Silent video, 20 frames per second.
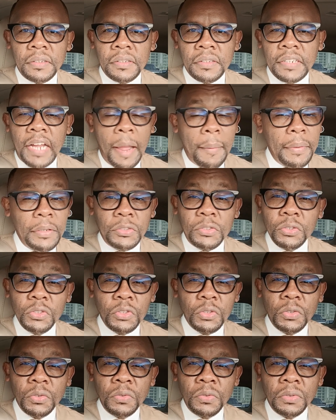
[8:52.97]
coming to
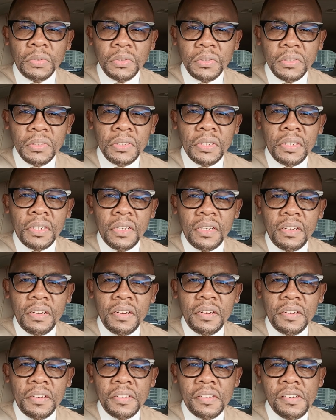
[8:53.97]
you
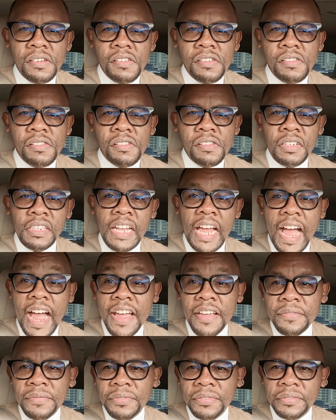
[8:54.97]

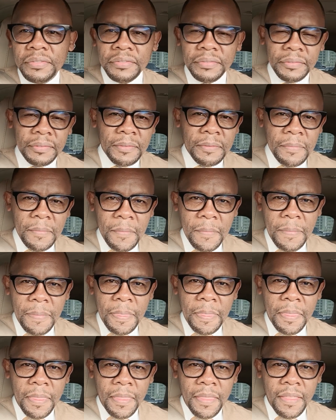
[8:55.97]
live,
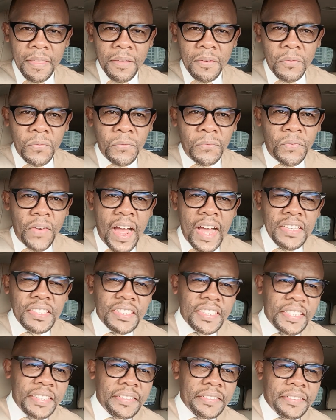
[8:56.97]

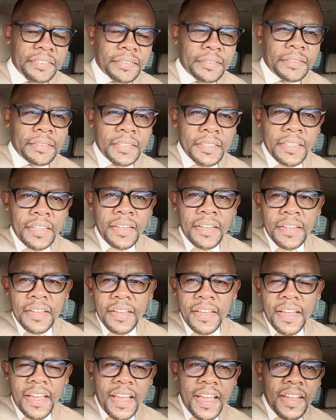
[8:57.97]
fast,
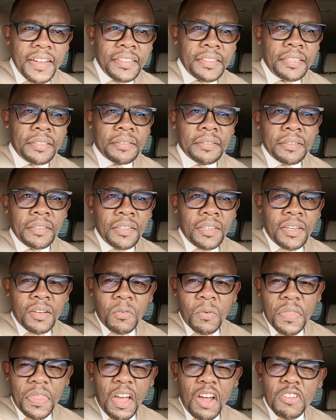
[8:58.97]
and
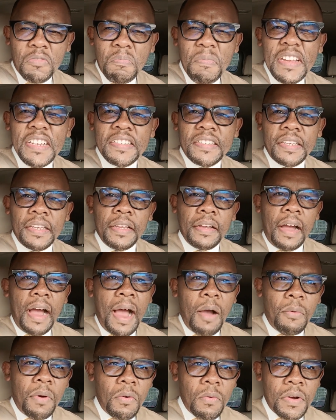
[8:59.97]
without mincing
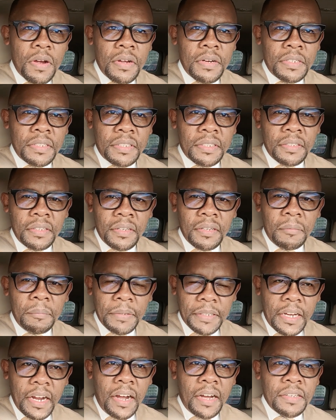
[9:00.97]
our words,
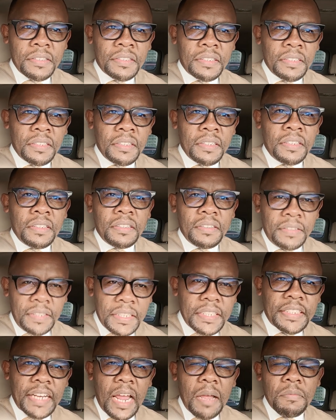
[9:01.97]
because
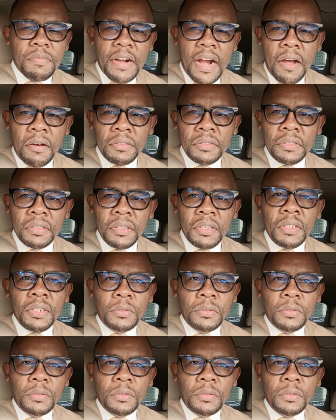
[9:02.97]
this time round